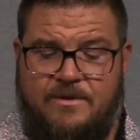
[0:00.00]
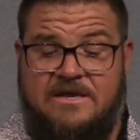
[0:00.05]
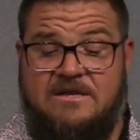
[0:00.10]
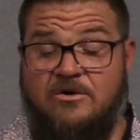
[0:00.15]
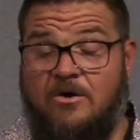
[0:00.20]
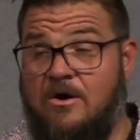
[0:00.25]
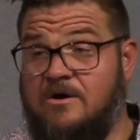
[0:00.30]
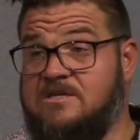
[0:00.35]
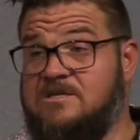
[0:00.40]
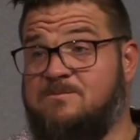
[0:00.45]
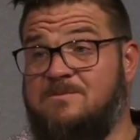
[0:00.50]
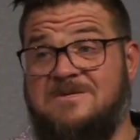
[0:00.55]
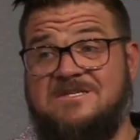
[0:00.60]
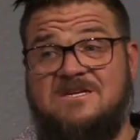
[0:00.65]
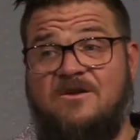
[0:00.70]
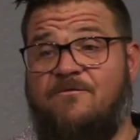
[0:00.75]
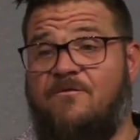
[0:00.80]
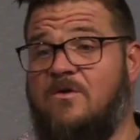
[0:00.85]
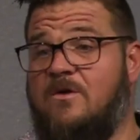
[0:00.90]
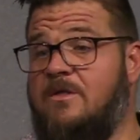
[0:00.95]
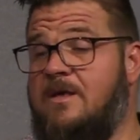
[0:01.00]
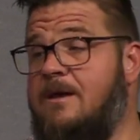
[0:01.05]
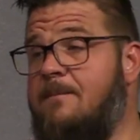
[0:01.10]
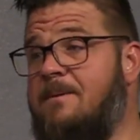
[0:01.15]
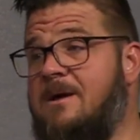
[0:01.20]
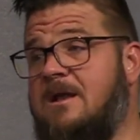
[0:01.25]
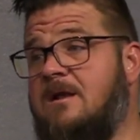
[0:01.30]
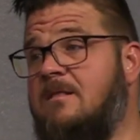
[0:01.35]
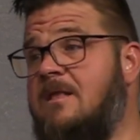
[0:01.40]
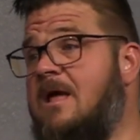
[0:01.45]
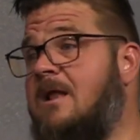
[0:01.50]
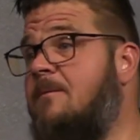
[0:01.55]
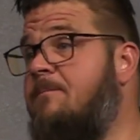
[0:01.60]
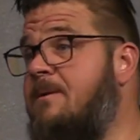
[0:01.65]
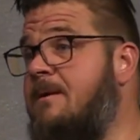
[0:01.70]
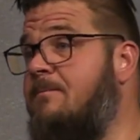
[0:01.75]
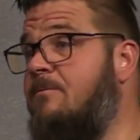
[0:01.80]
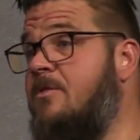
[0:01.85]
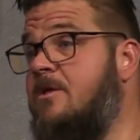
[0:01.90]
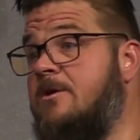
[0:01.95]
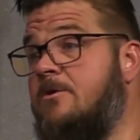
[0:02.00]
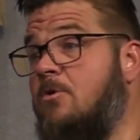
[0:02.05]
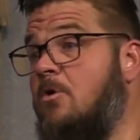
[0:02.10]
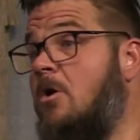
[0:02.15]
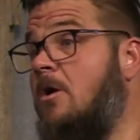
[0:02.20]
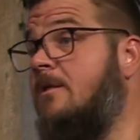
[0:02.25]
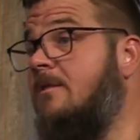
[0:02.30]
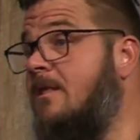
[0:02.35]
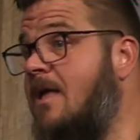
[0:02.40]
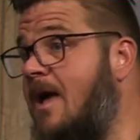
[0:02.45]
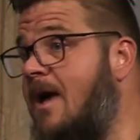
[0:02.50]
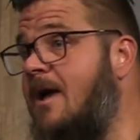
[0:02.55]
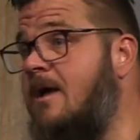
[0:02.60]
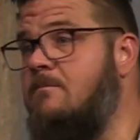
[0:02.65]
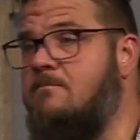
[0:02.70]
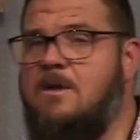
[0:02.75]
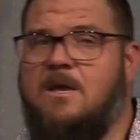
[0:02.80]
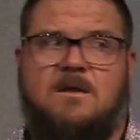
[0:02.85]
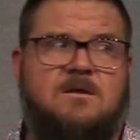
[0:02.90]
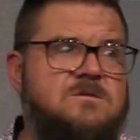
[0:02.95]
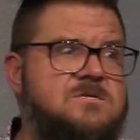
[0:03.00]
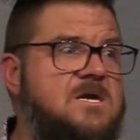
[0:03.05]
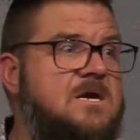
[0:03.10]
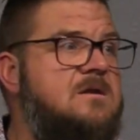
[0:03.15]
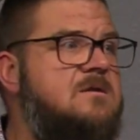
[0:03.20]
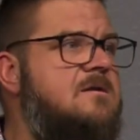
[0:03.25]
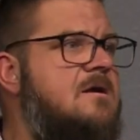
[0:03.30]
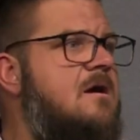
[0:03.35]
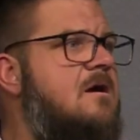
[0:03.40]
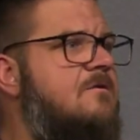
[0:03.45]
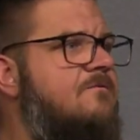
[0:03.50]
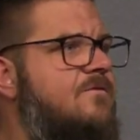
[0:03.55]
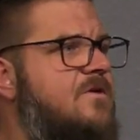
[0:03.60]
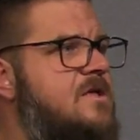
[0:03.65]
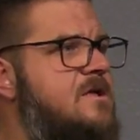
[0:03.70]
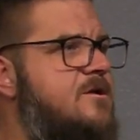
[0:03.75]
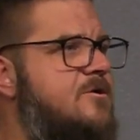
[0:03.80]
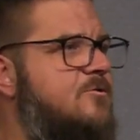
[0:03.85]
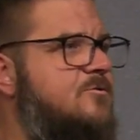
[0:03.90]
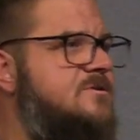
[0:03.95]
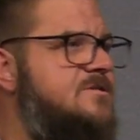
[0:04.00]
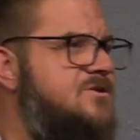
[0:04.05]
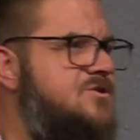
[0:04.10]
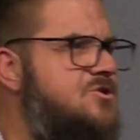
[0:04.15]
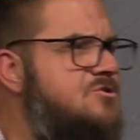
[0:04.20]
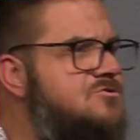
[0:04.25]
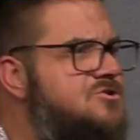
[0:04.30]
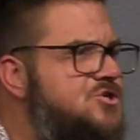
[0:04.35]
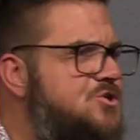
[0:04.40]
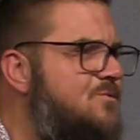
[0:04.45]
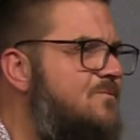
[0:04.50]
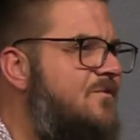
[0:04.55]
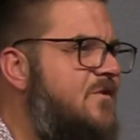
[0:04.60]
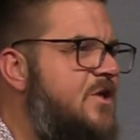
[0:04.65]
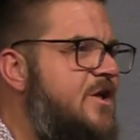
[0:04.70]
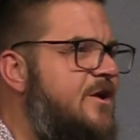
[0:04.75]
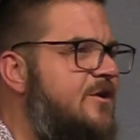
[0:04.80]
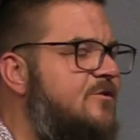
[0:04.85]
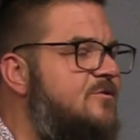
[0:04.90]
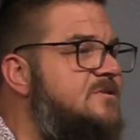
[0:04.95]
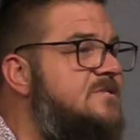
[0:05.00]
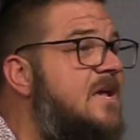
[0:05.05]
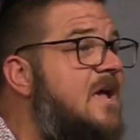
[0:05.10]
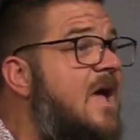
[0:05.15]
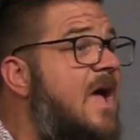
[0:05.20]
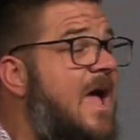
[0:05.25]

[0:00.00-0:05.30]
talked specifically about a lot of people that are online making TikTok videos and YouTube videos,